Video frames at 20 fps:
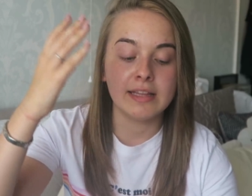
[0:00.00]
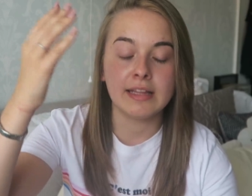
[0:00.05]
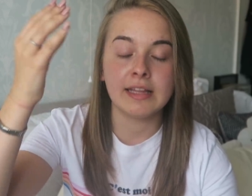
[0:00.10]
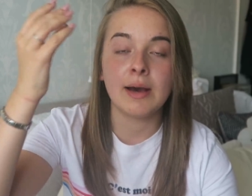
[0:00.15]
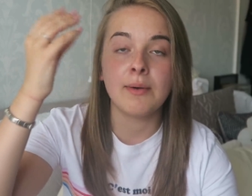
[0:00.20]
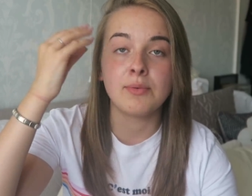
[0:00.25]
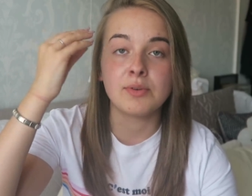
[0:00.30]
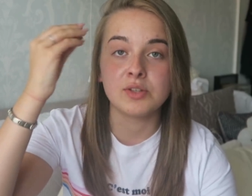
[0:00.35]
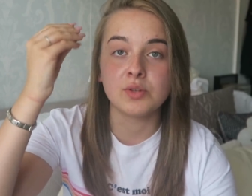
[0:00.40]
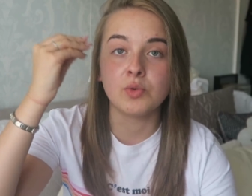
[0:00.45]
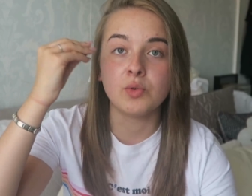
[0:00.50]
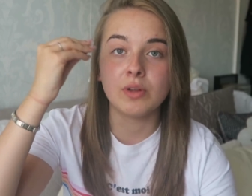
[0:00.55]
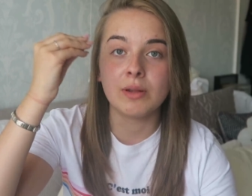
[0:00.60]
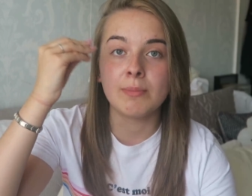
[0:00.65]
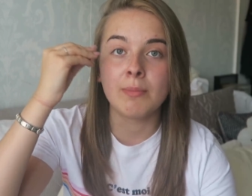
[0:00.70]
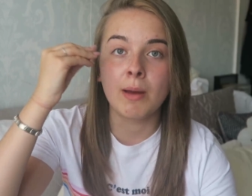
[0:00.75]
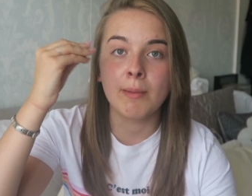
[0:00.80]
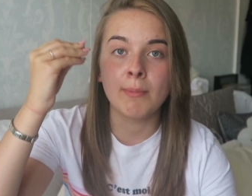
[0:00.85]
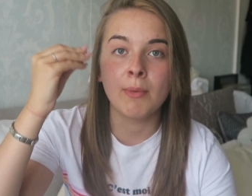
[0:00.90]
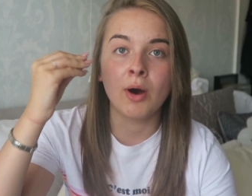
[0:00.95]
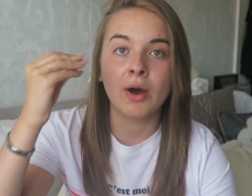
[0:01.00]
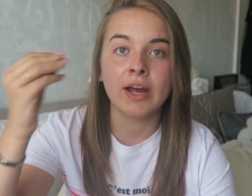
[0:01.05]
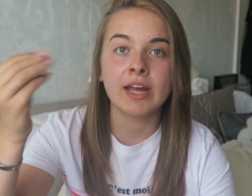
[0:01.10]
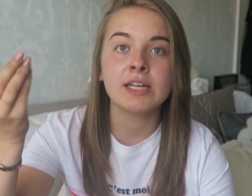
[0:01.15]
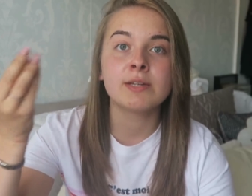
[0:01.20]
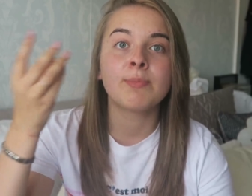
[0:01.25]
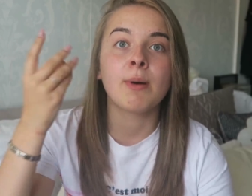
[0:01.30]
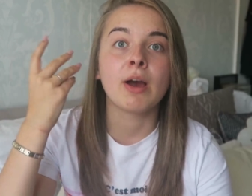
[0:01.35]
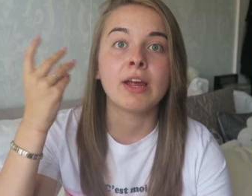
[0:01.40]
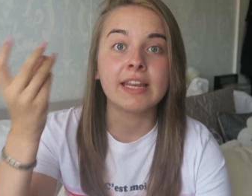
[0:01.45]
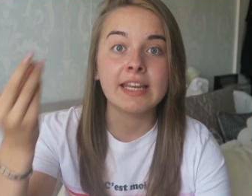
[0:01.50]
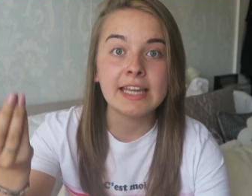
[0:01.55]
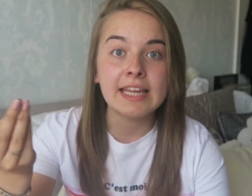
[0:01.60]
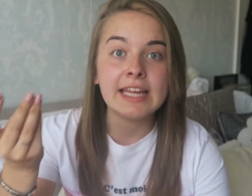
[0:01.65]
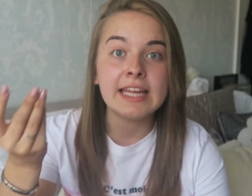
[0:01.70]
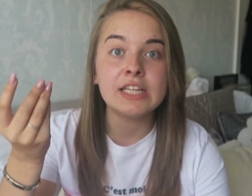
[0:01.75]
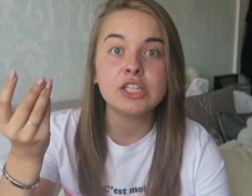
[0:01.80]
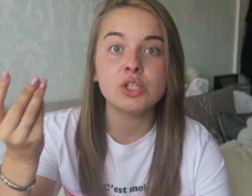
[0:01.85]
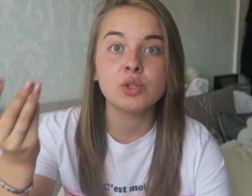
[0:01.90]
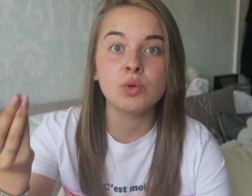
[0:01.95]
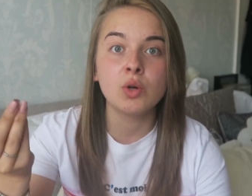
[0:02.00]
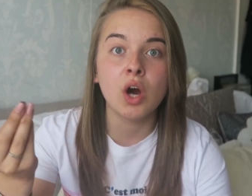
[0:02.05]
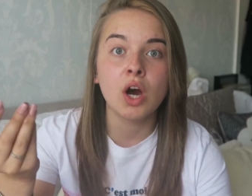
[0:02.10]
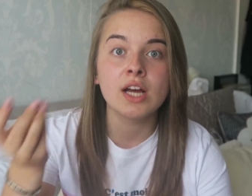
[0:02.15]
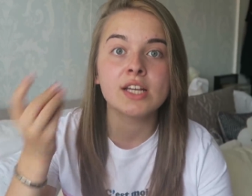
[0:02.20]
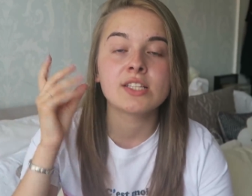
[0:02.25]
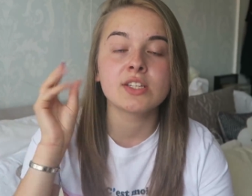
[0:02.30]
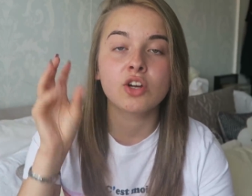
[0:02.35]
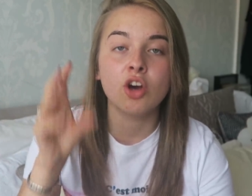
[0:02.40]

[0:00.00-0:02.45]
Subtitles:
That was all in my mind, but I need you guys